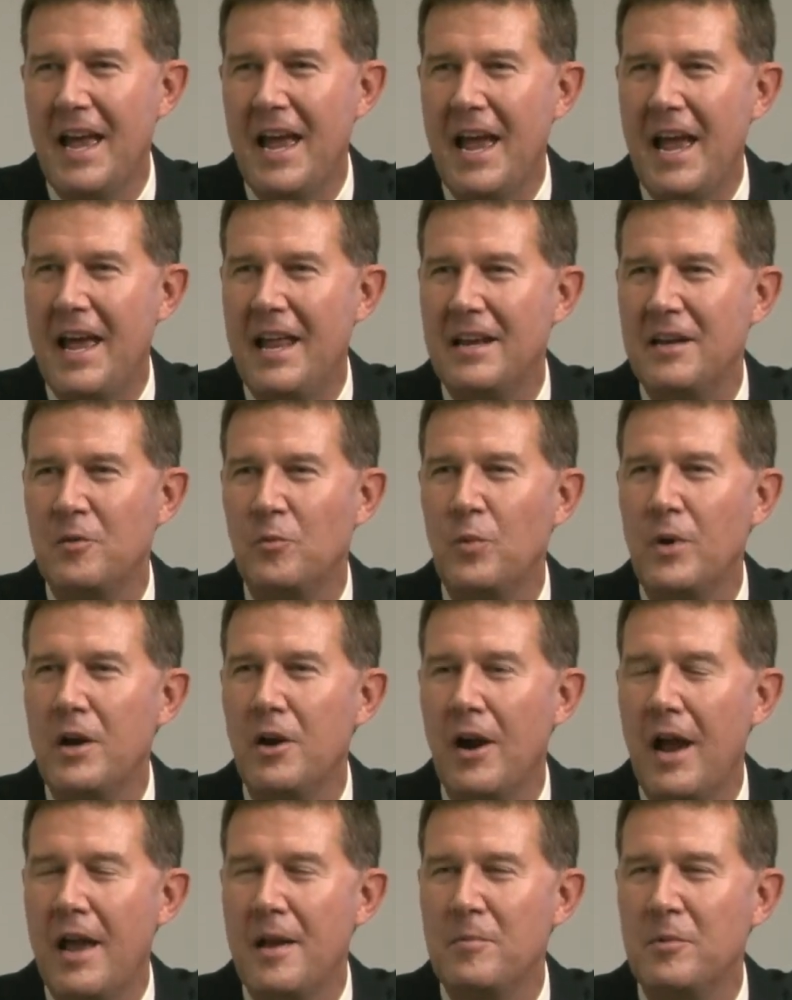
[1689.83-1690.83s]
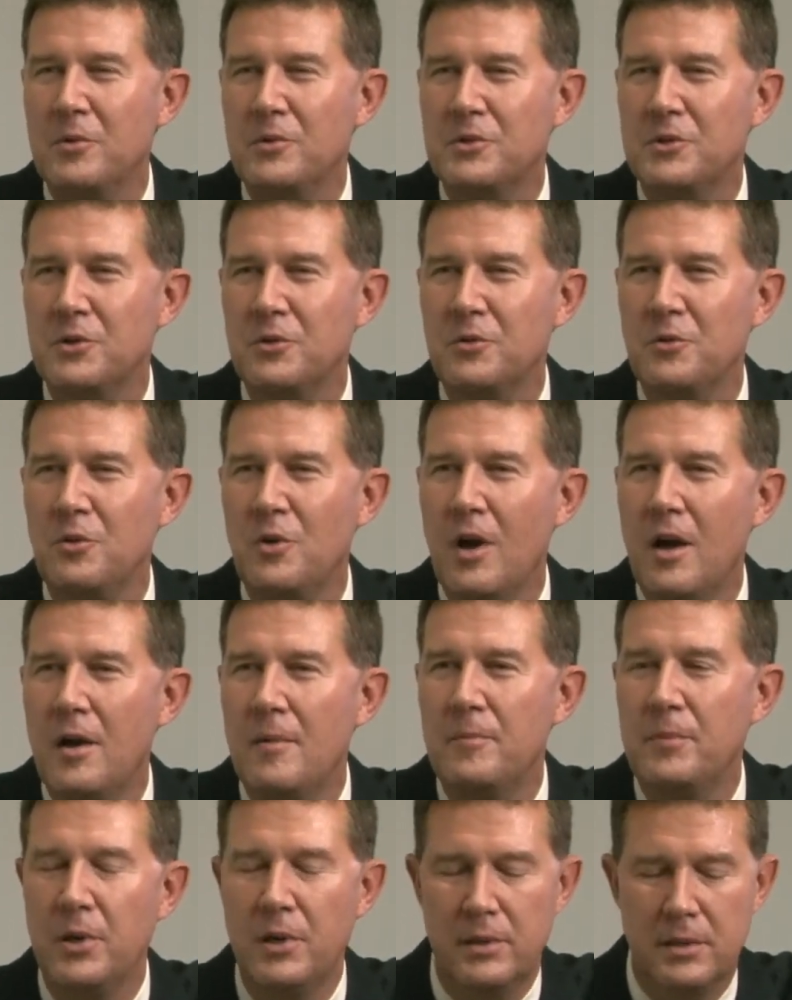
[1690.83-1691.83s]
and we are able to
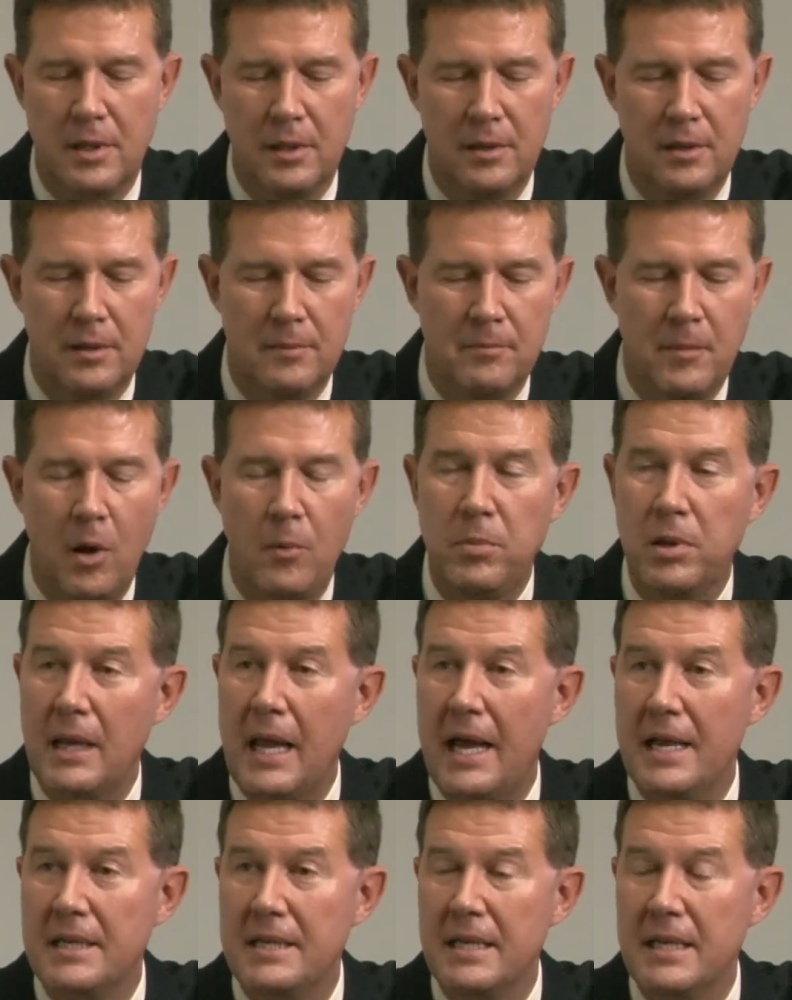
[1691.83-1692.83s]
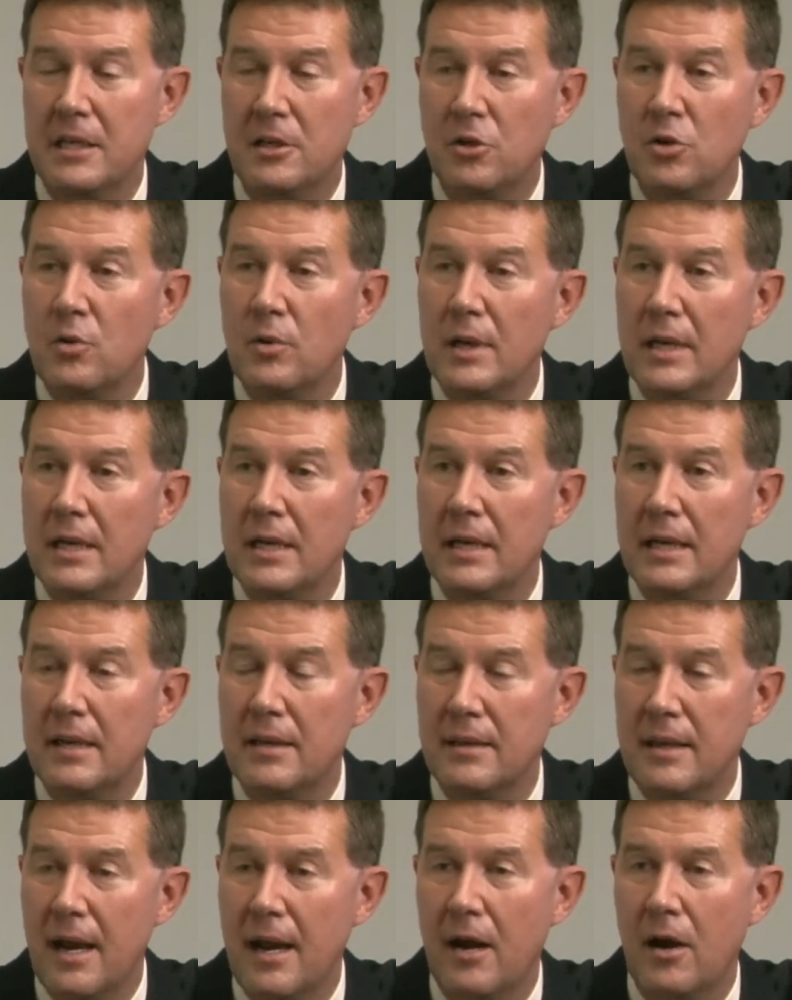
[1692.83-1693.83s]
put the mobile ID unit
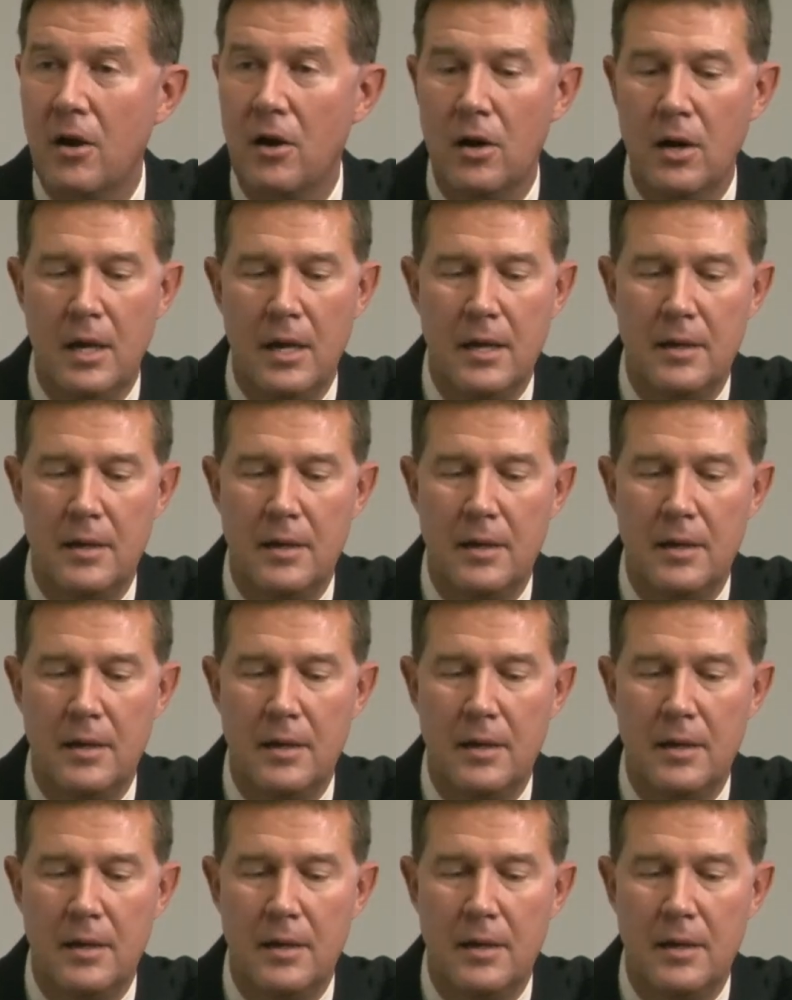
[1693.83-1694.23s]
in there,